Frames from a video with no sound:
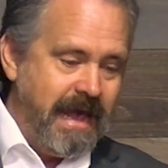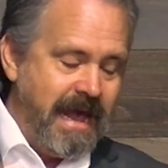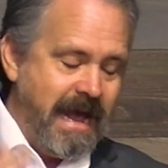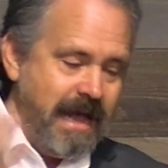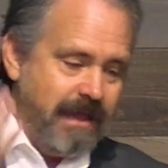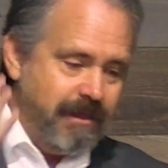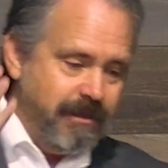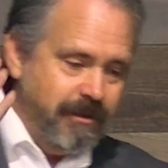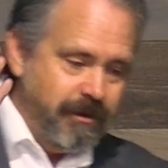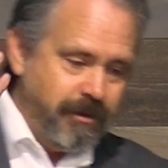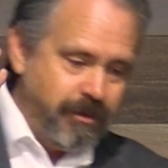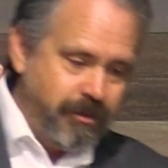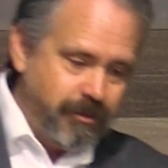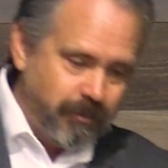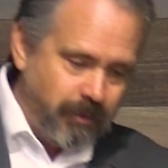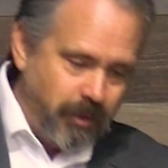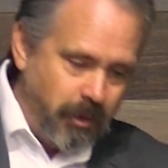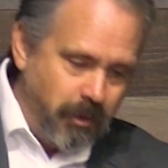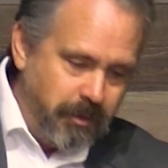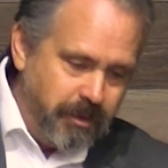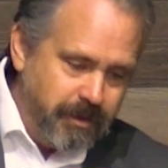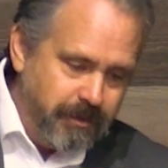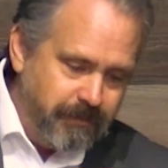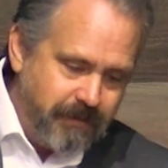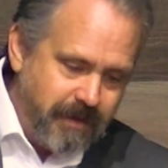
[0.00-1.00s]
at the
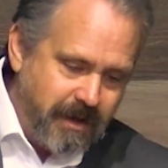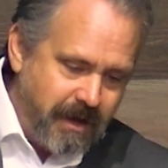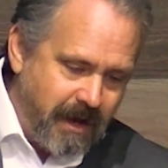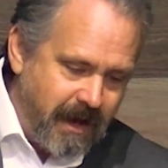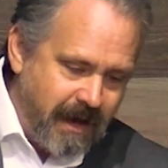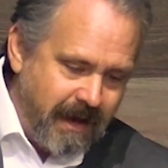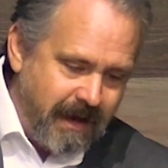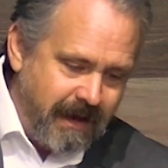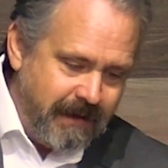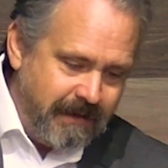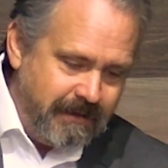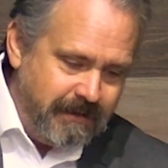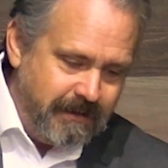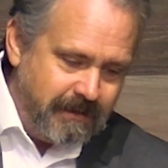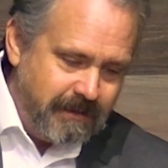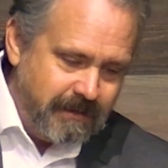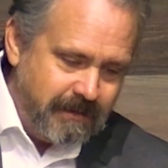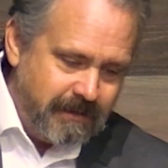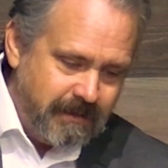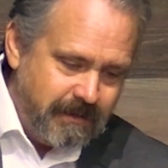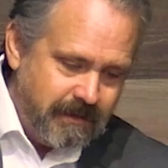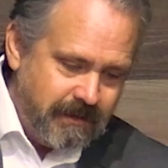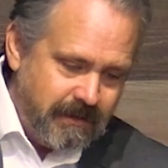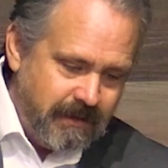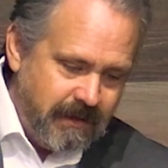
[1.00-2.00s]
throne of God
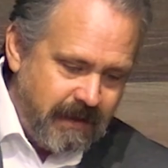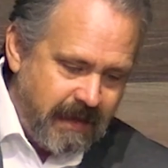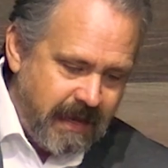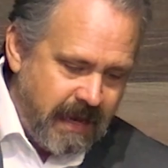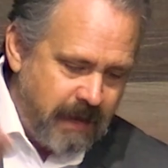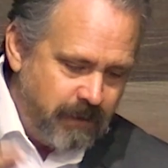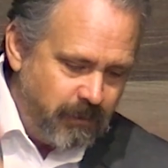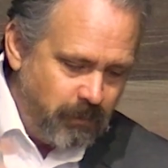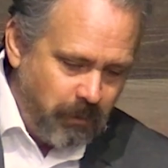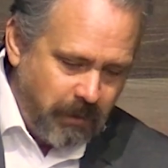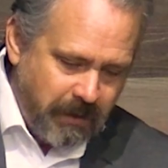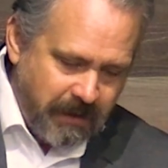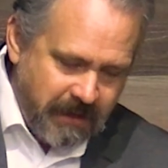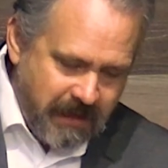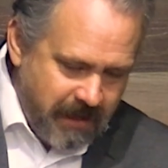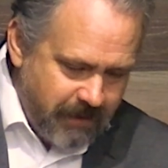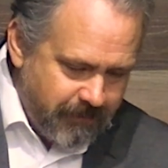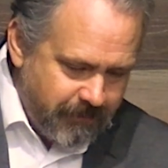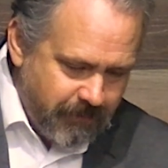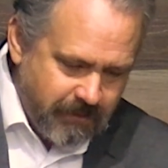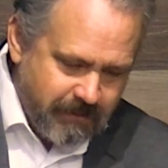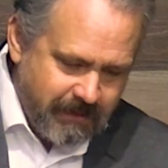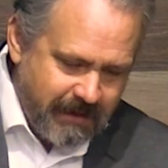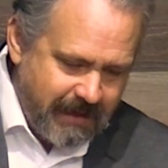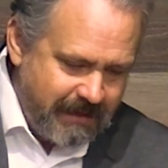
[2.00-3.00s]
and
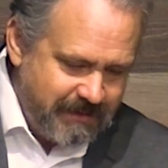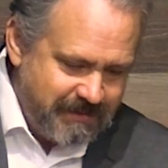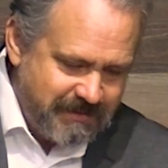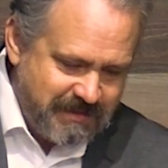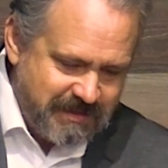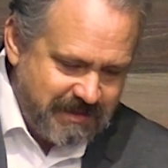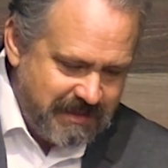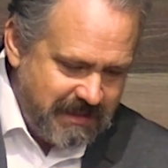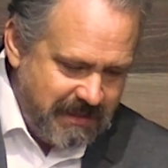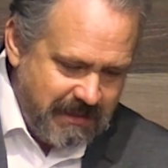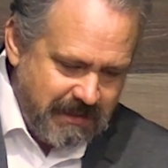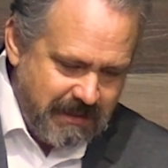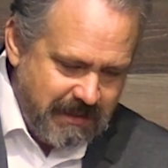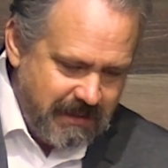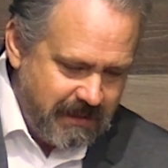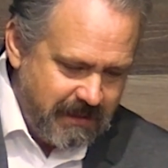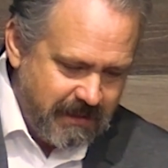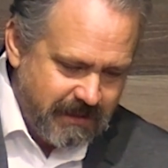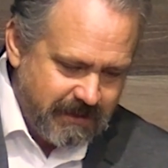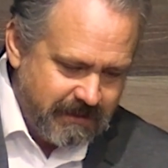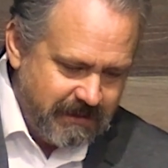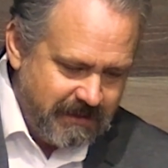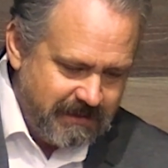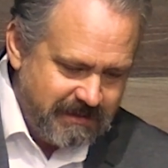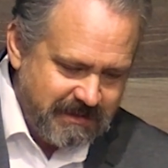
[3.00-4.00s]
whatever I see
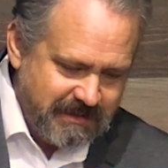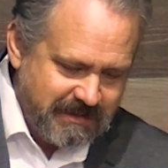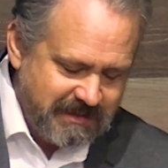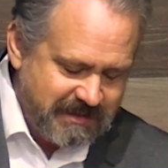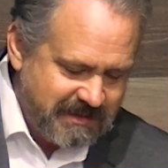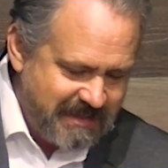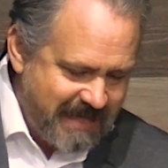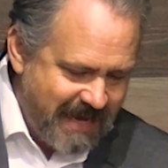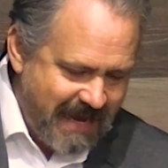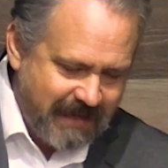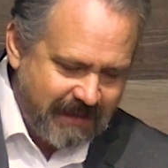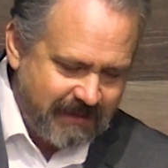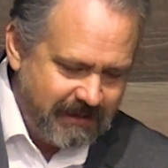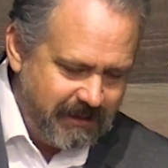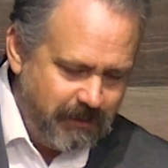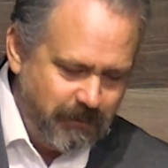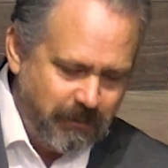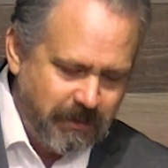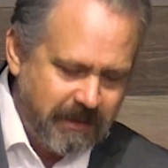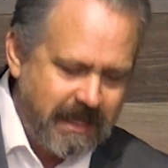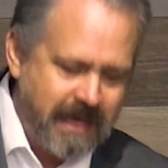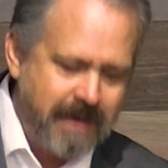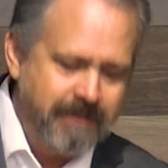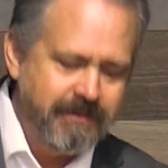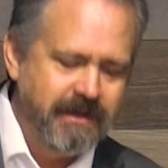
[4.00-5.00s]
here is exactly
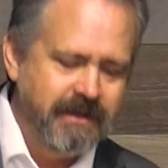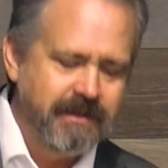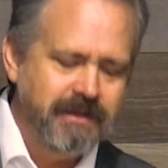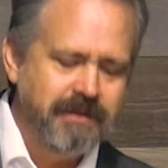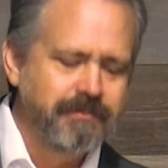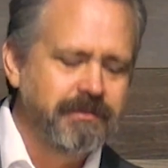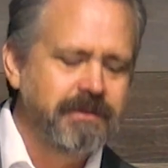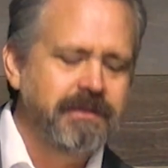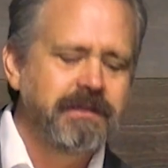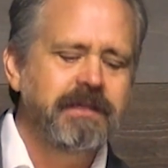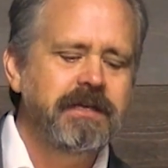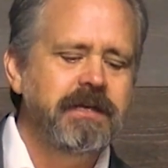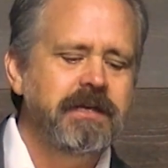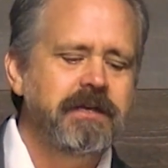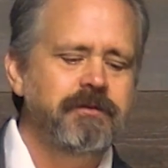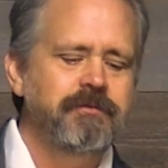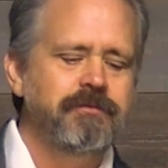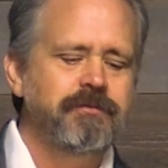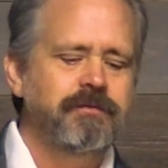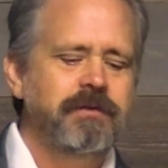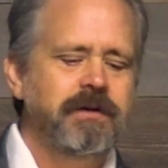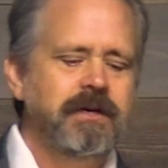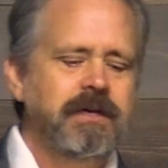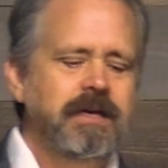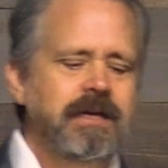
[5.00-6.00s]
what I'm going to
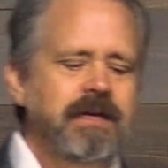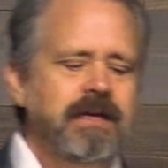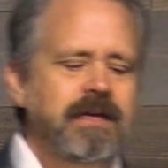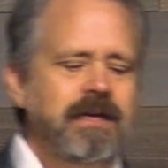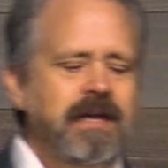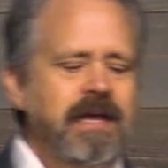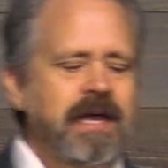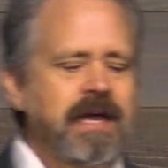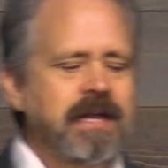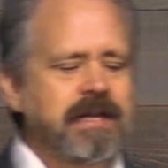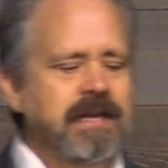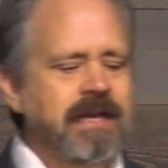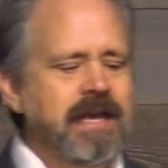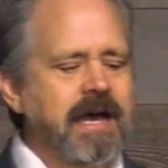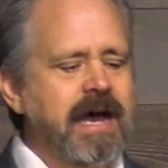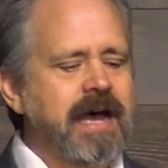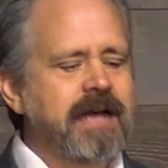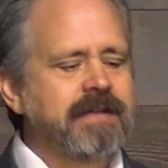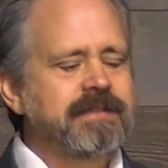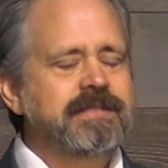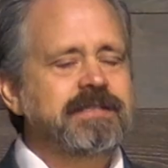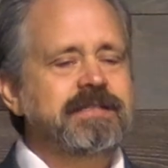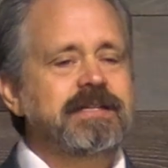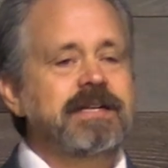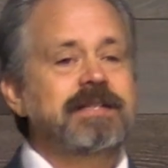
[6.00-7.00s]
believe. And
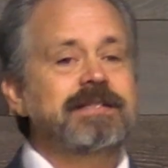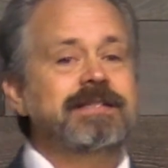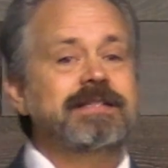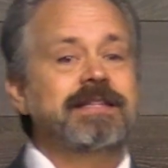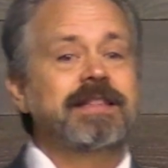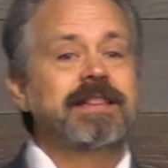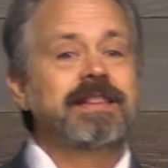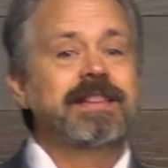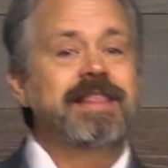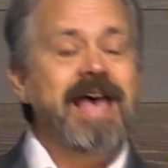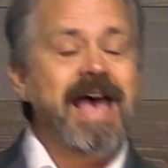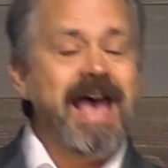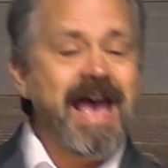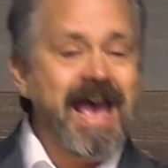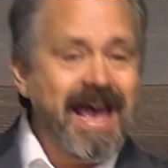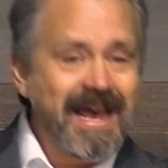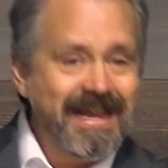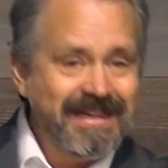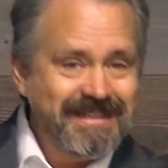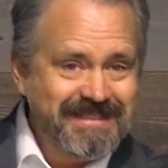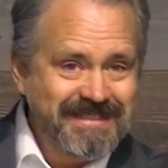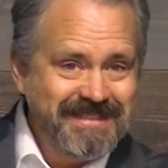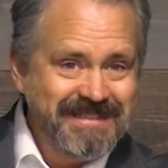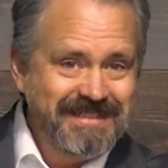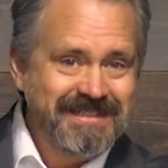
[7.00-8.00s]
God says,
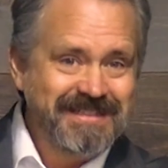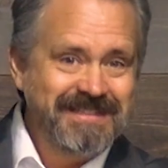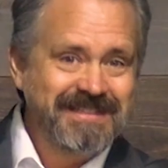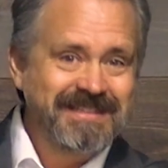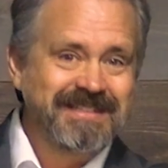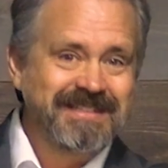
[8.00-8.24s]
That